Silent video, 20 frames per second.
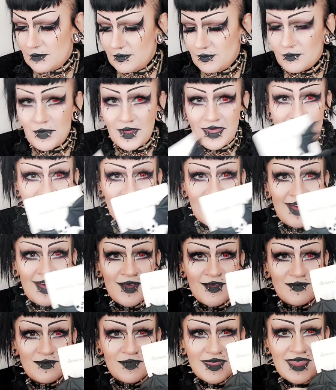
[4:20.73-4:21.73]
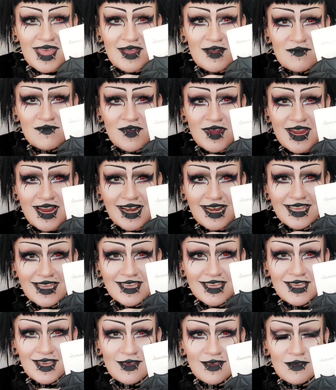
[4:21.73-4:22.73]
But yeah, they're really
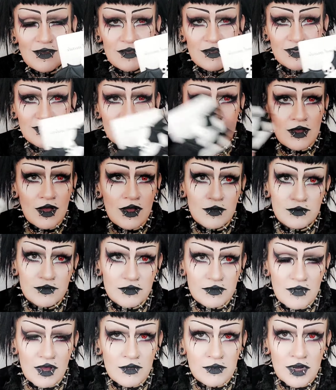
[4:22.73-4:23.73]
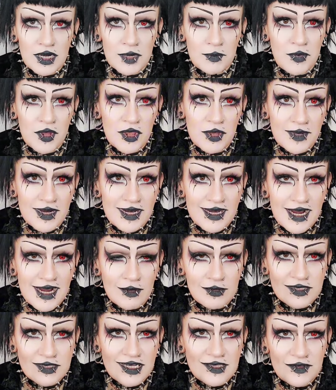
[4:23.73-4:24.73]
cute, so I'm gonna put them in now
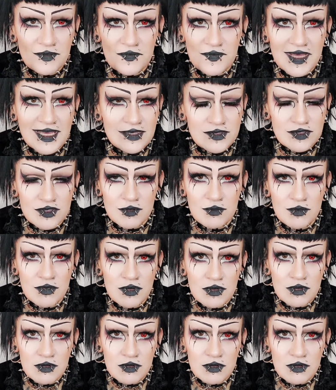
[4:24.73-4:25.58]
because I need to fix them.